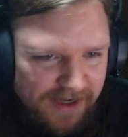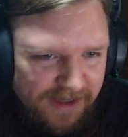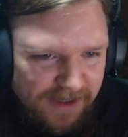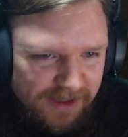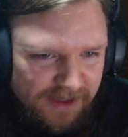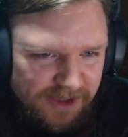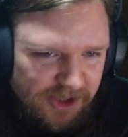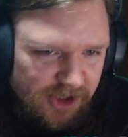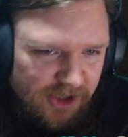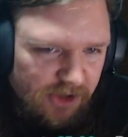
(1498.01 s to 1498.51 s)

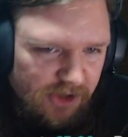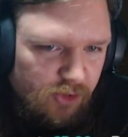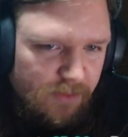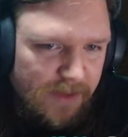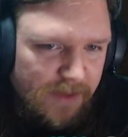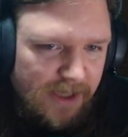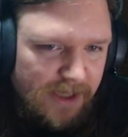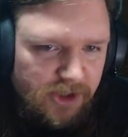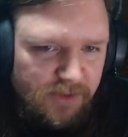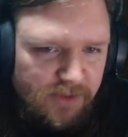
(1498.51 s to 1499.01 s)
This is a
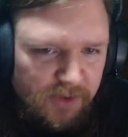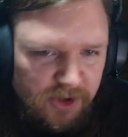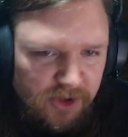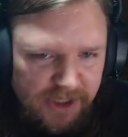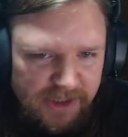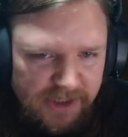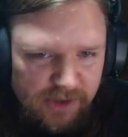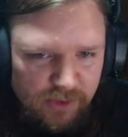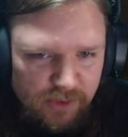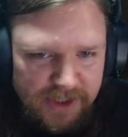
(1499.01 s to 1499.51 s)
tremendous
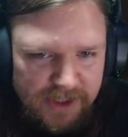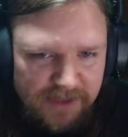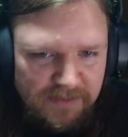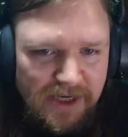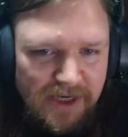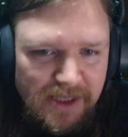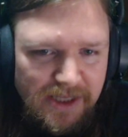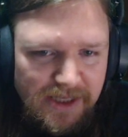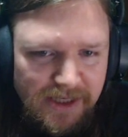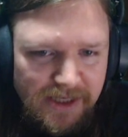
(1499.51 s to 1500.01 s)
project that will take
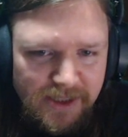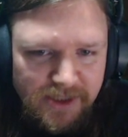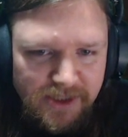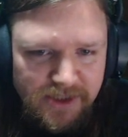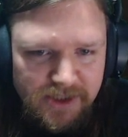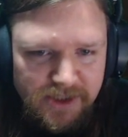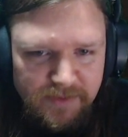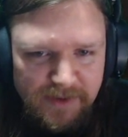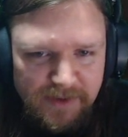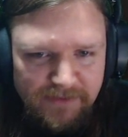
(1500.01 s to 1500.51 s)
many years
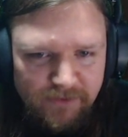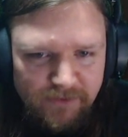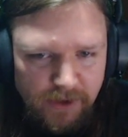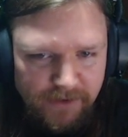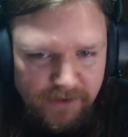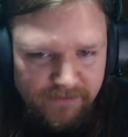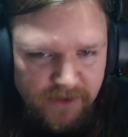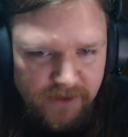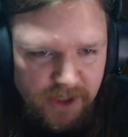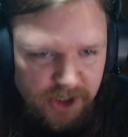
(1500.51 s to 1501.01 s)
to be
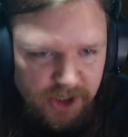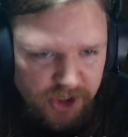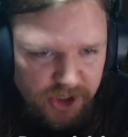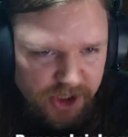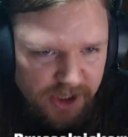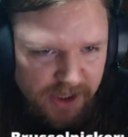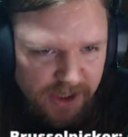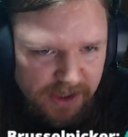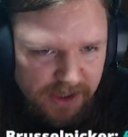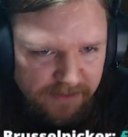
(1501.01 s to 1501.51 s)
fully finished,
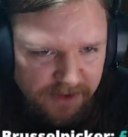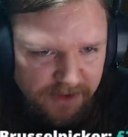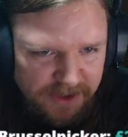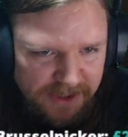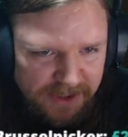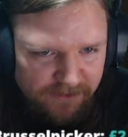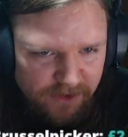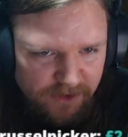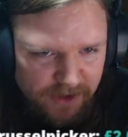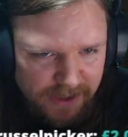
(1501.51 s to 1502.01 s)
but
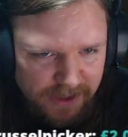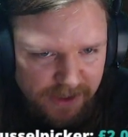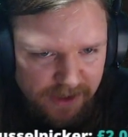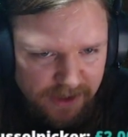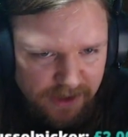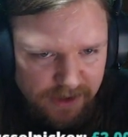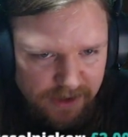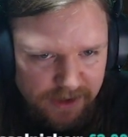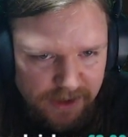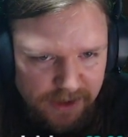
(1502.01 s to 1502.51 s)
even
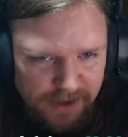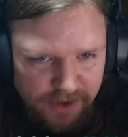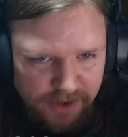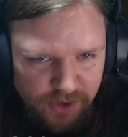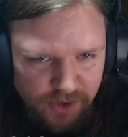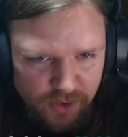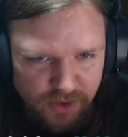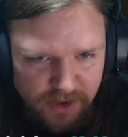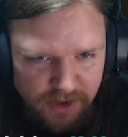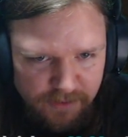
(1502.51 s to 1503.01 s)
in the
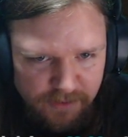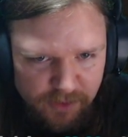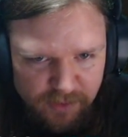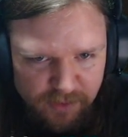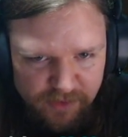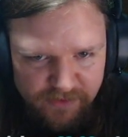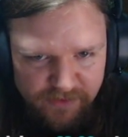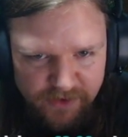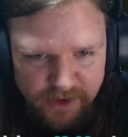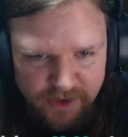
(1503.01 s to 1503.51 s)
short term it will
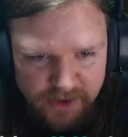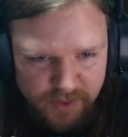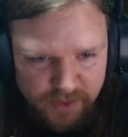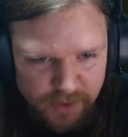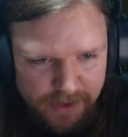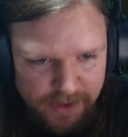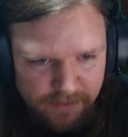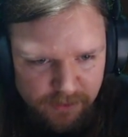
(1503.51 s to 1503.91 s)
provide us with ample